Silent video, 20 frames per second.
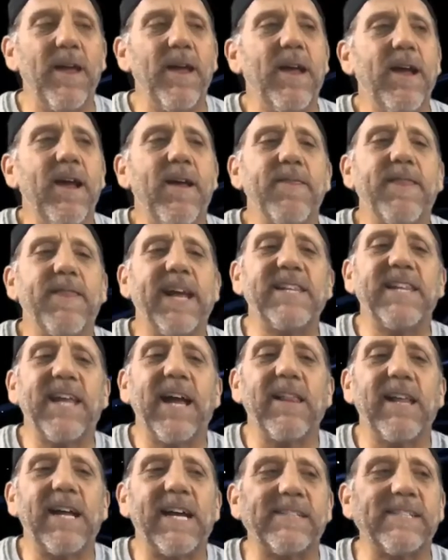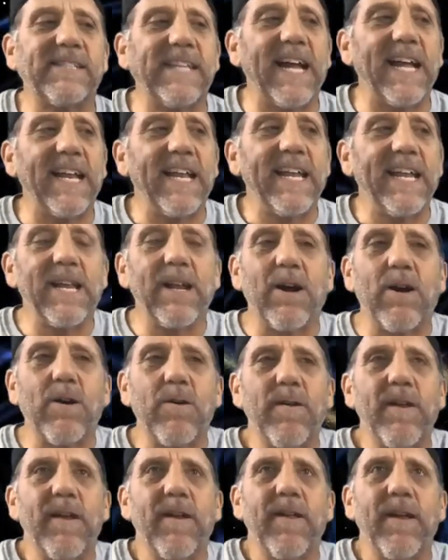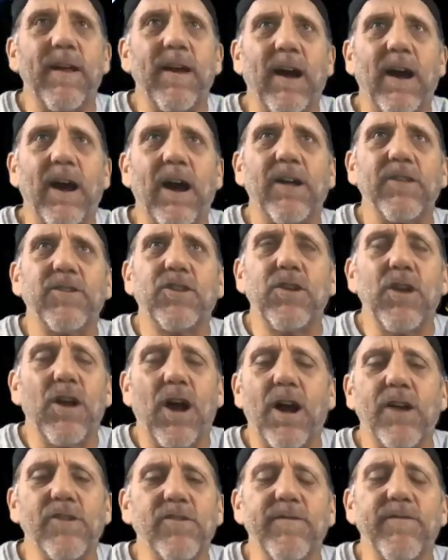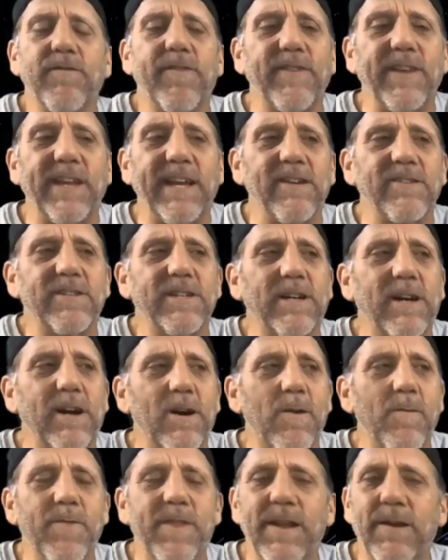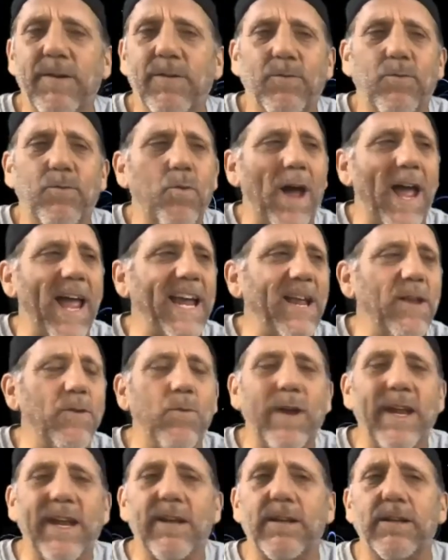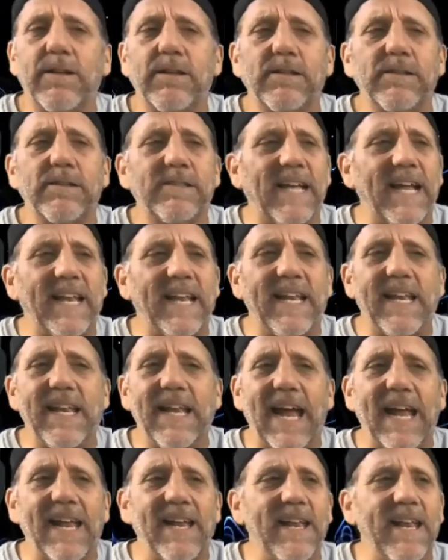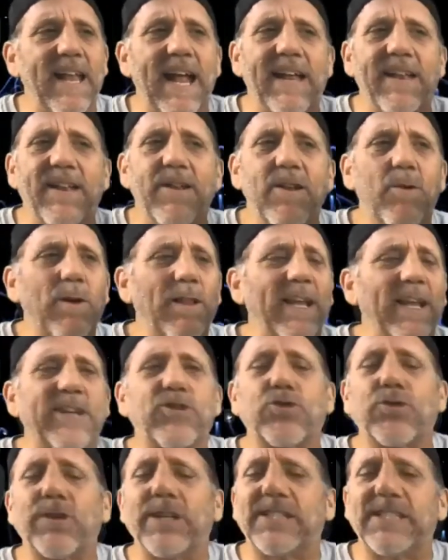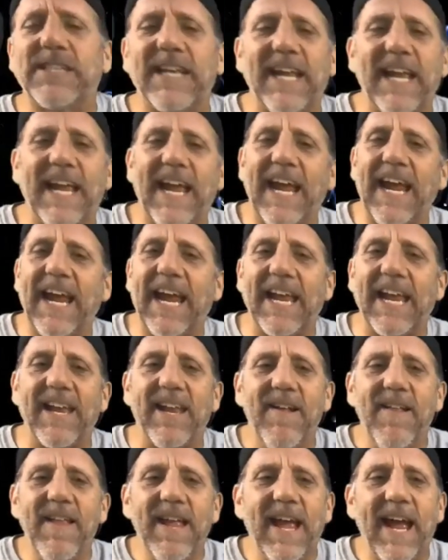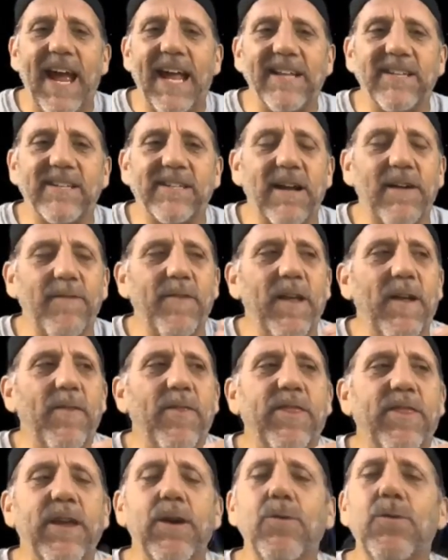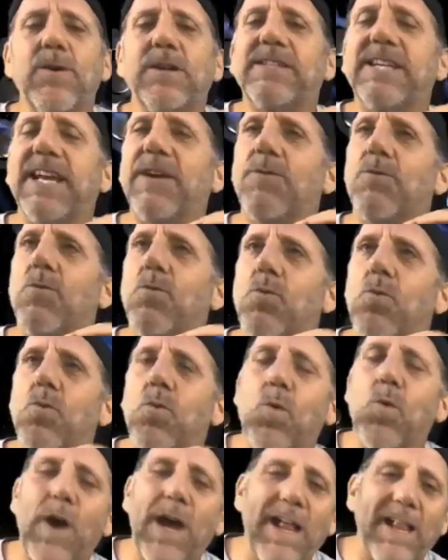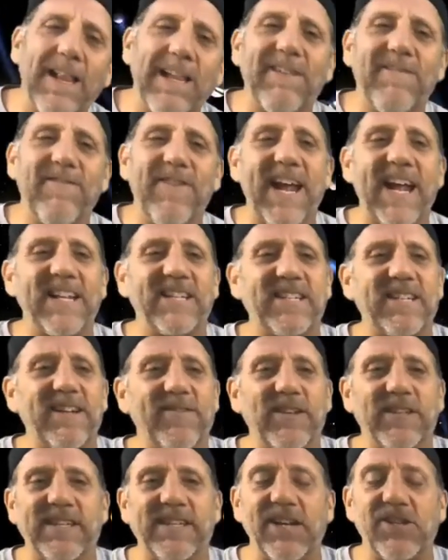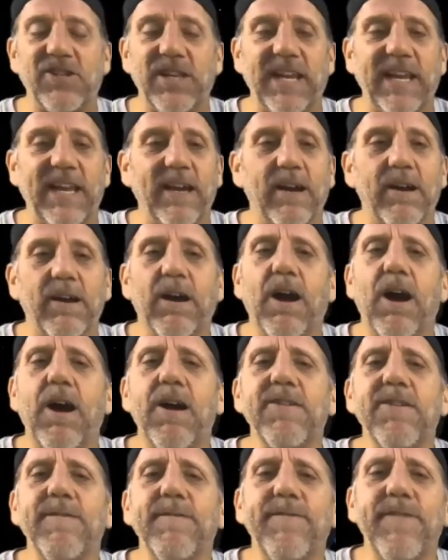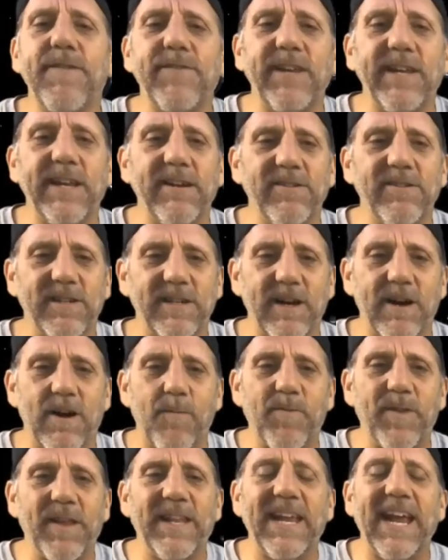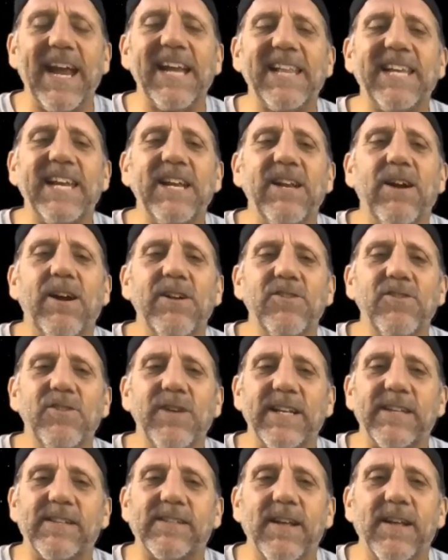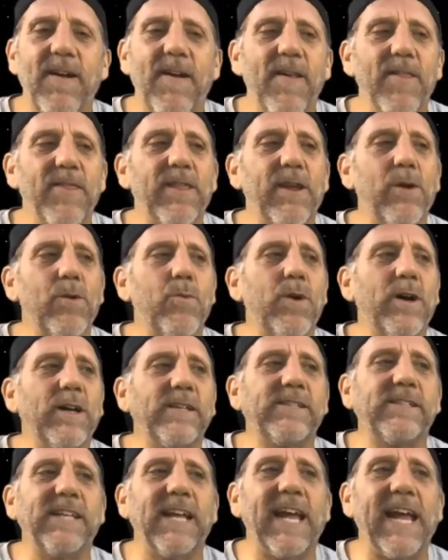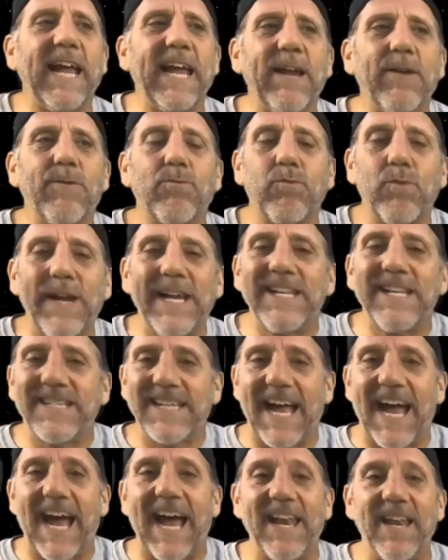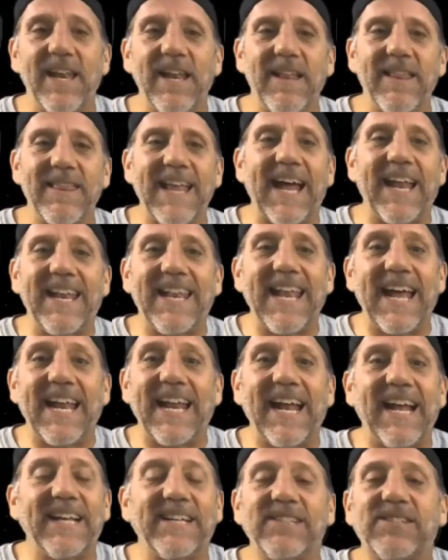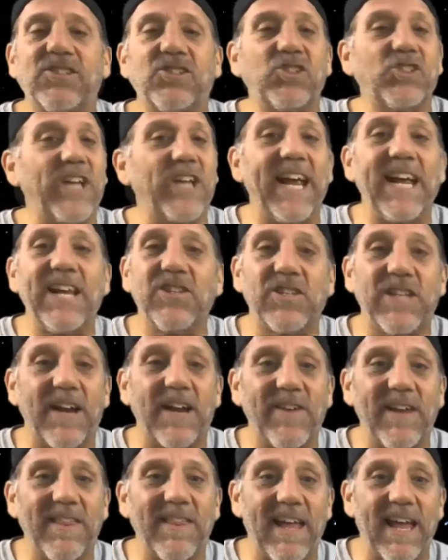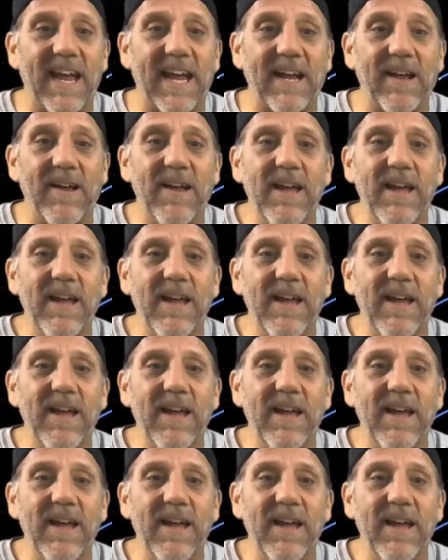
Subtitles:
They tell us that, 150 years ago, there was wagon wheels and no electricity and stuff. There was a well-advanced civilization here 150 years ago. In the 1800s, there was a reset that has changed everything.